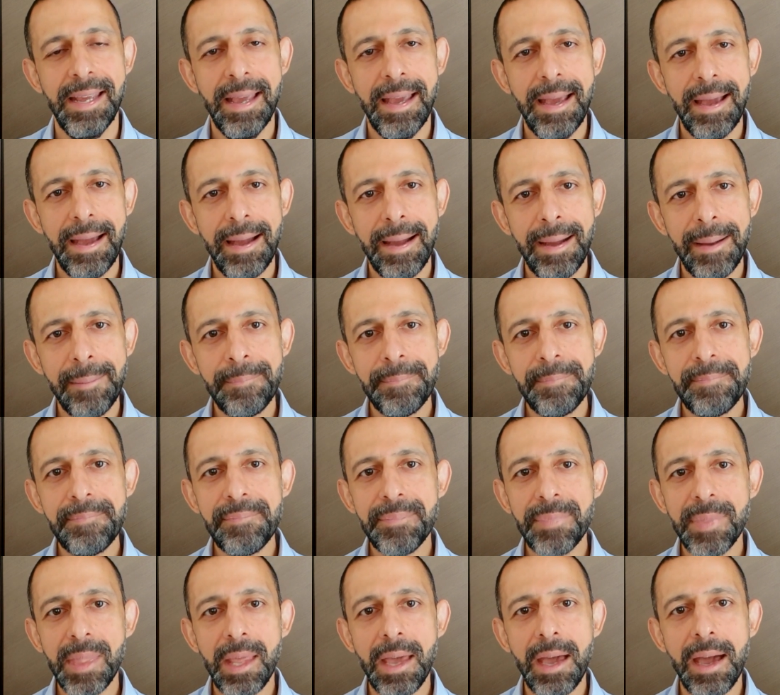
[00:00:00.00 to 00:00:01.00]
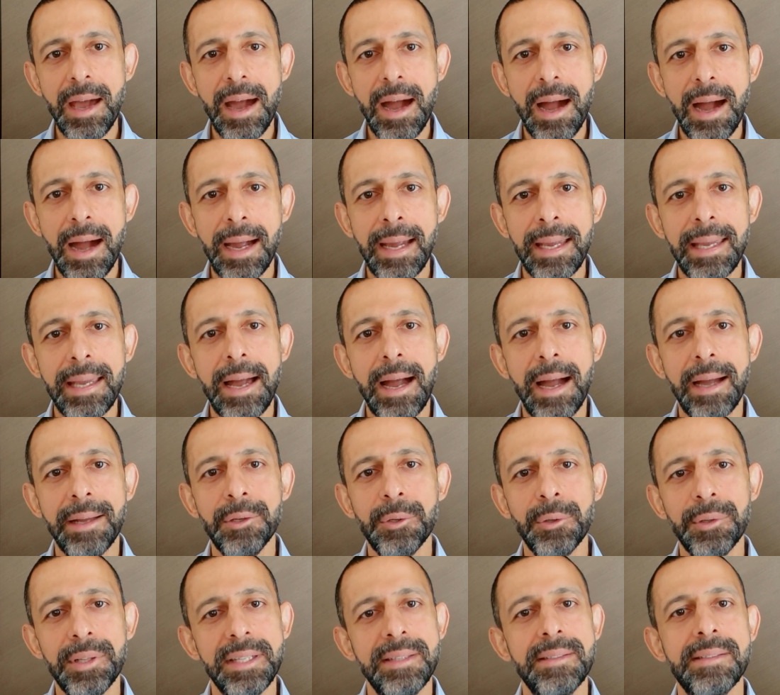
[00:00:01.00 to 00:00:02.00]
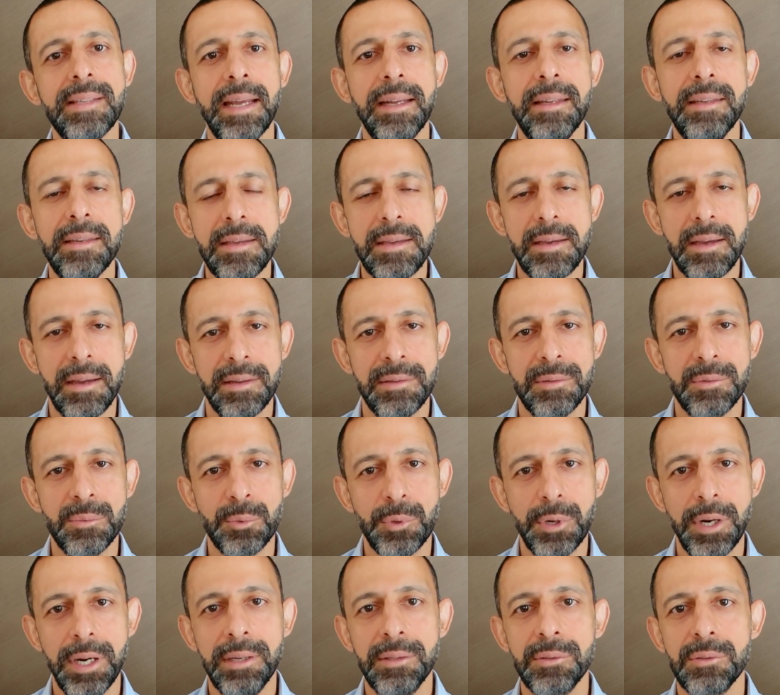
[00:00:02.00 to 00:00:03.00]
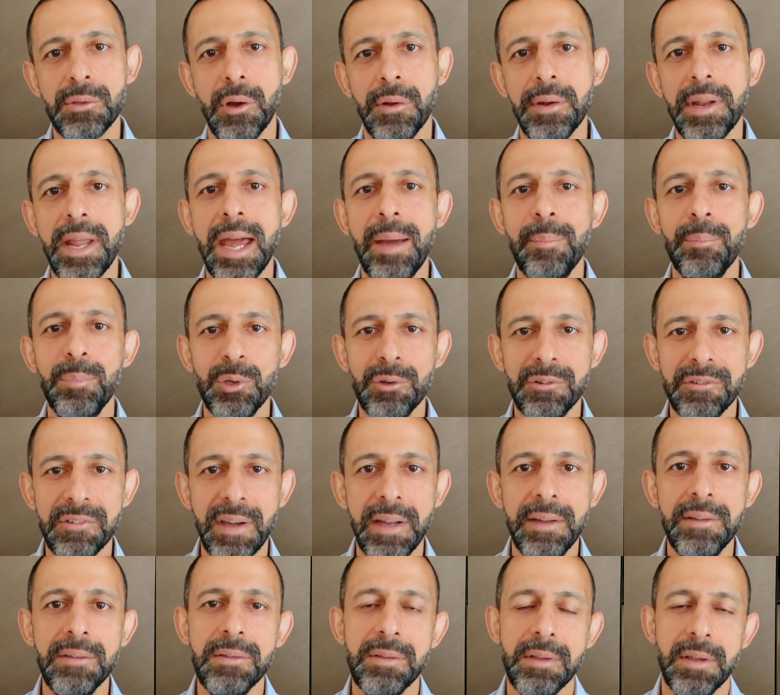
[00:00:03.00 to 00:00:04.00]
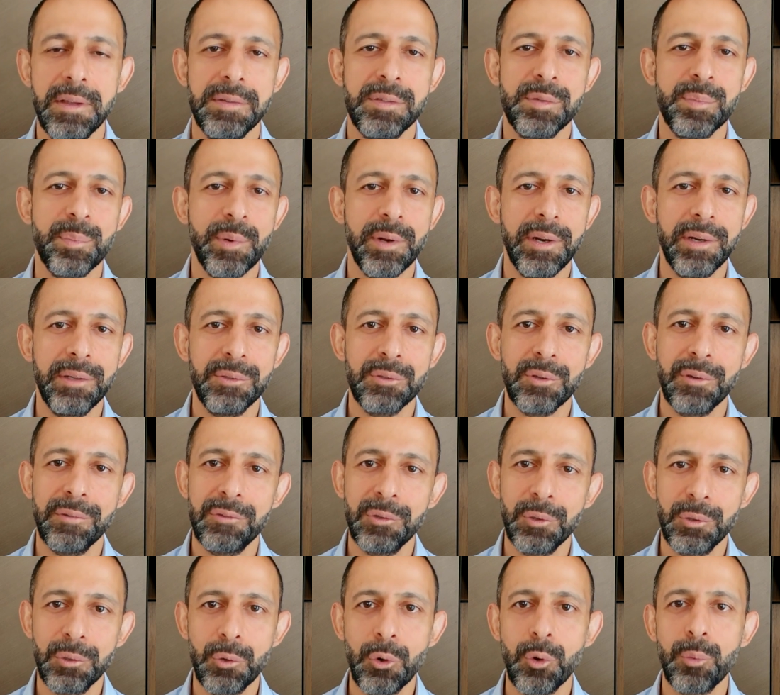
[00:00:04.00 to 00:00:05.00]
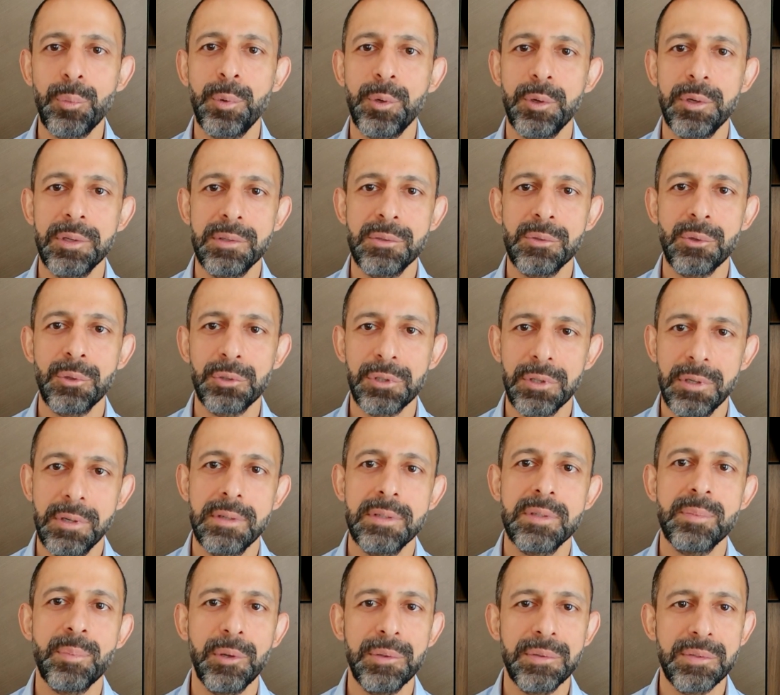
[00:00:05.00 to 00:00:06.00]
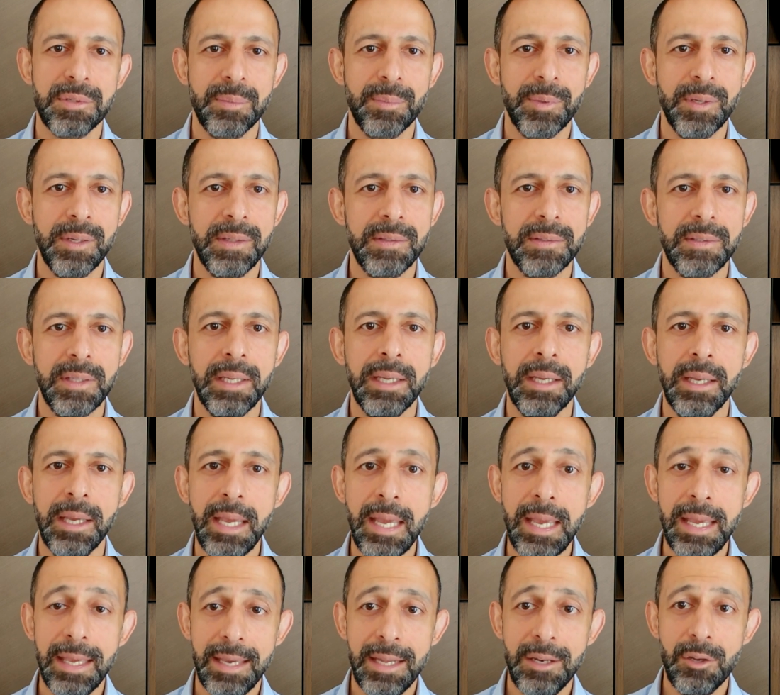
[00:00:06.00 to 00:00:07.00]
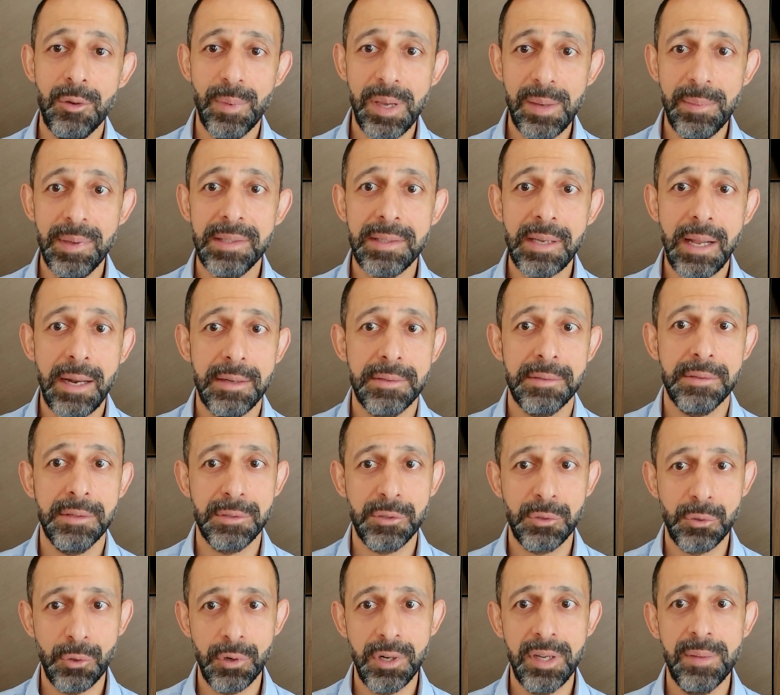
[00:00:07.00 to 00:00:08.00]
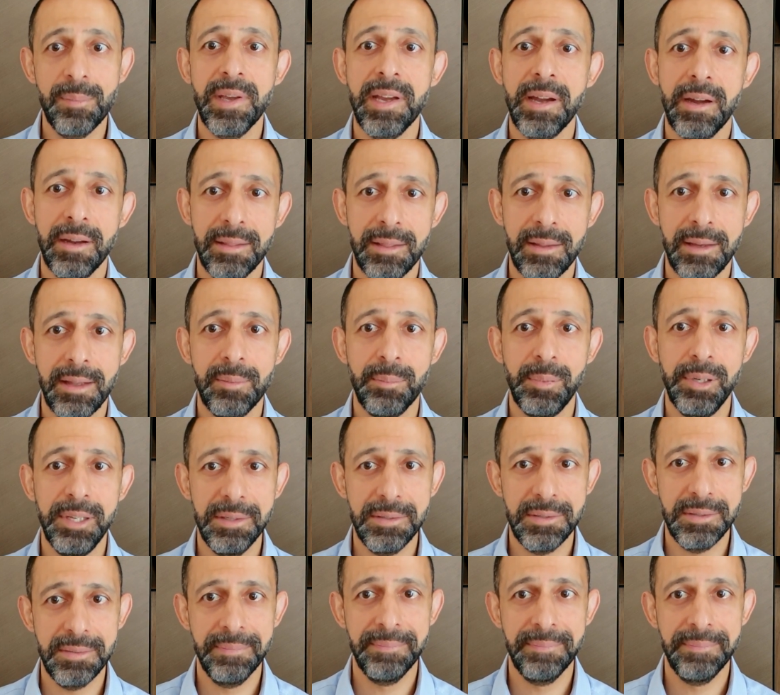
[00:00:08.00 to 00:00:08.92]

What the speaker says: I know that Technica has worked on AmbuVent as part of your corporate social responsibility. Can you maybe tell us the story behind that, please?